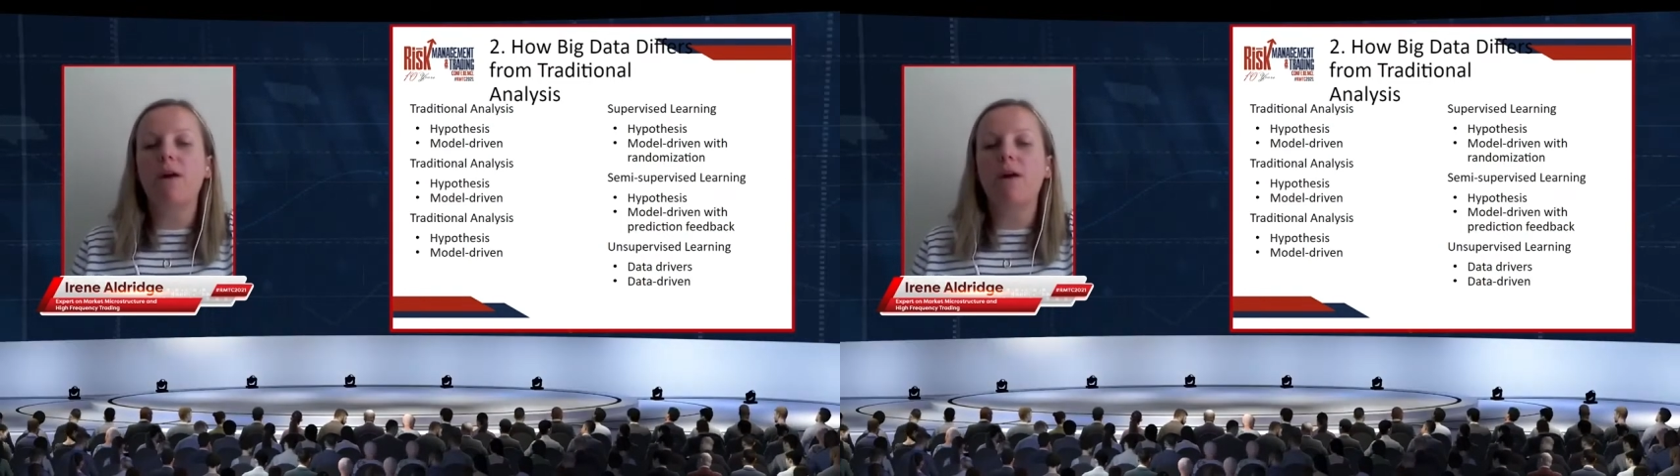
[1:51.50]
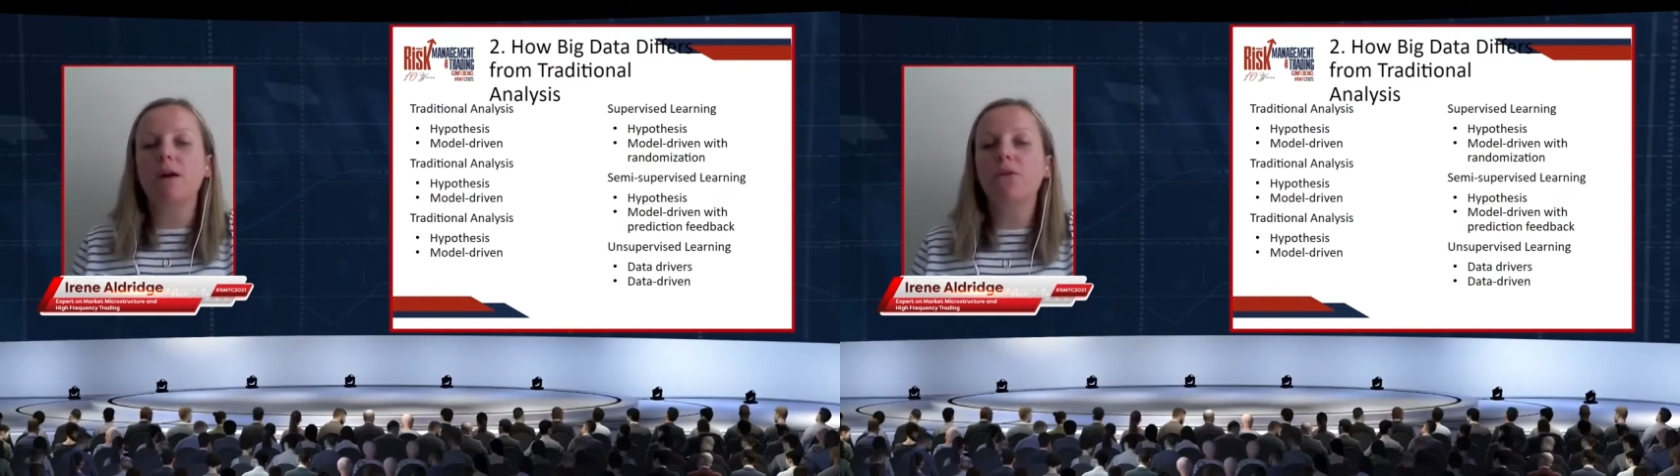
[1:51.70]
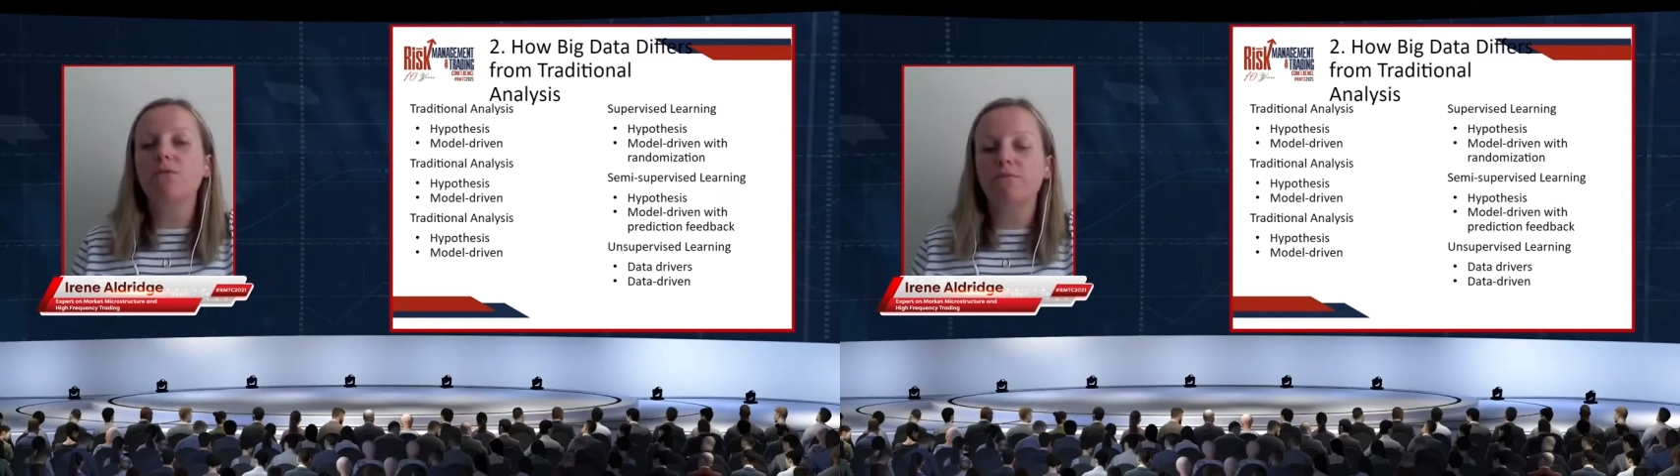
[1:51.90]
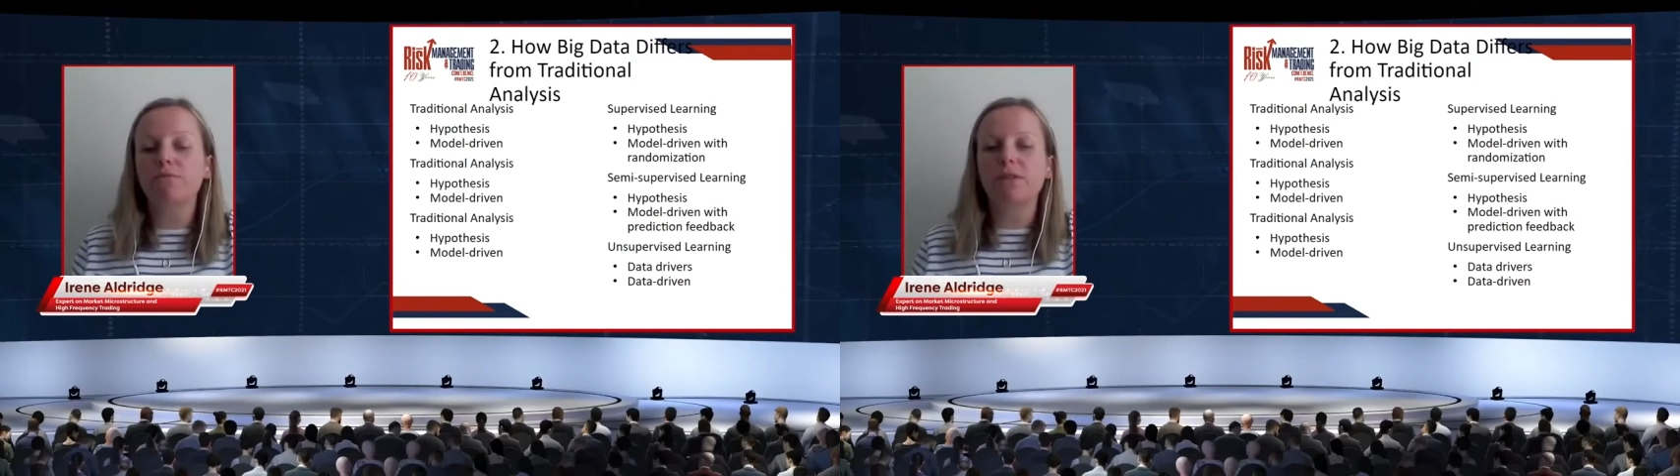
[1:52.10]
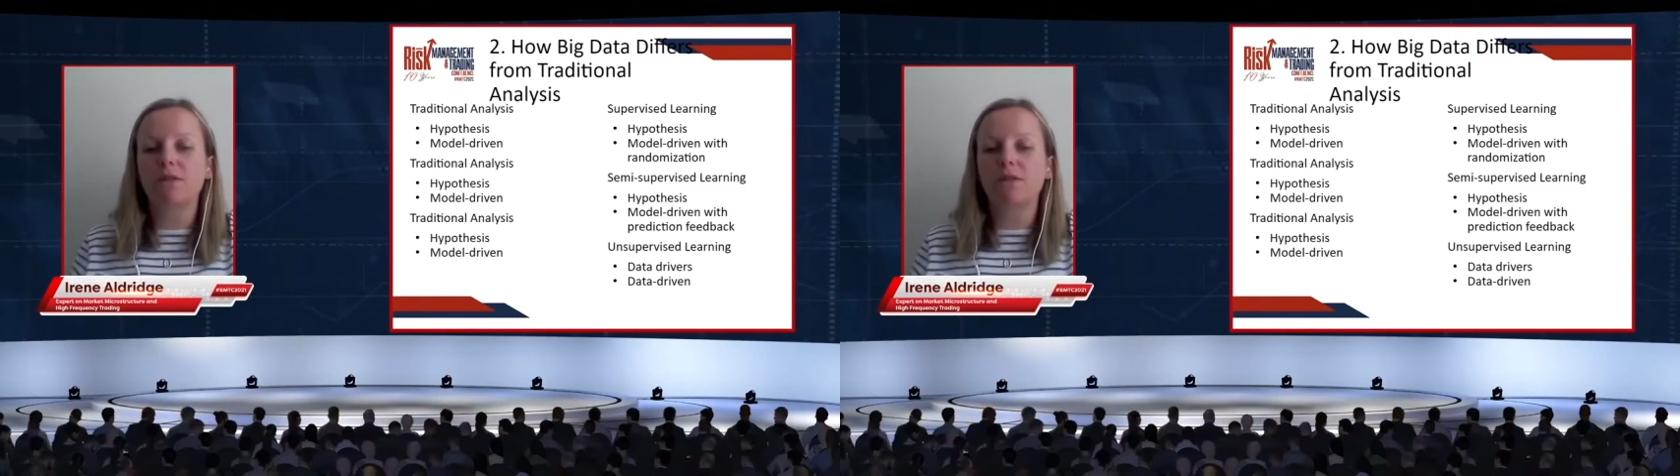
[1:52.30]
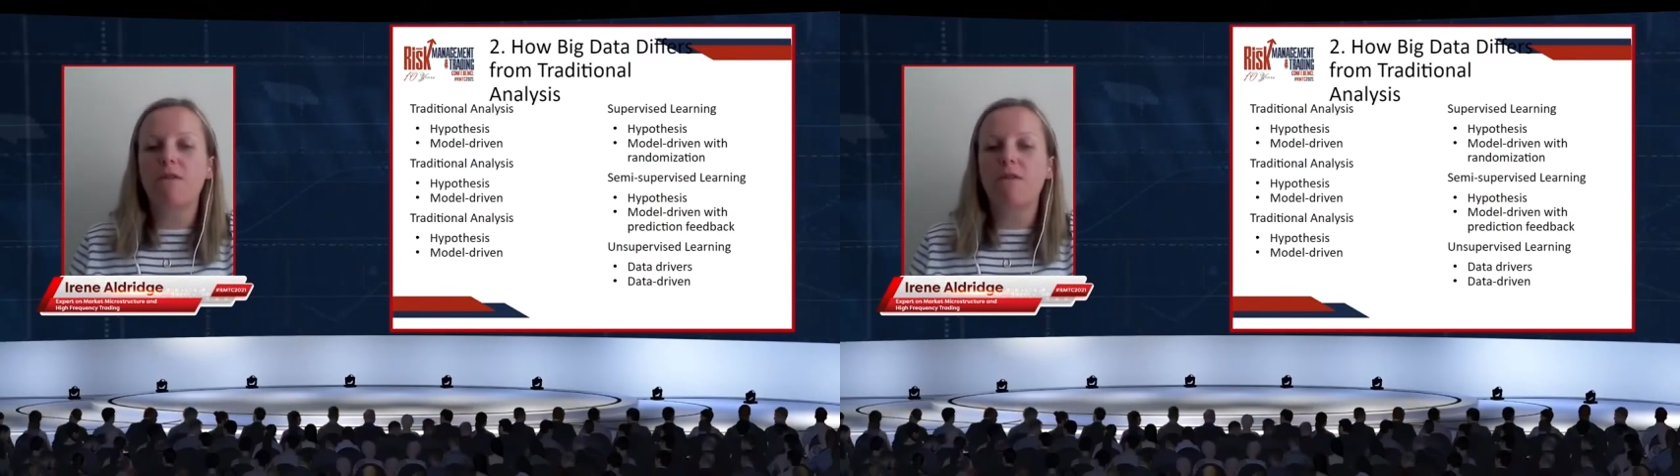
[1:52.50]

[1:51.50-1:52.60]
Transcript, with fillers: of uh, groups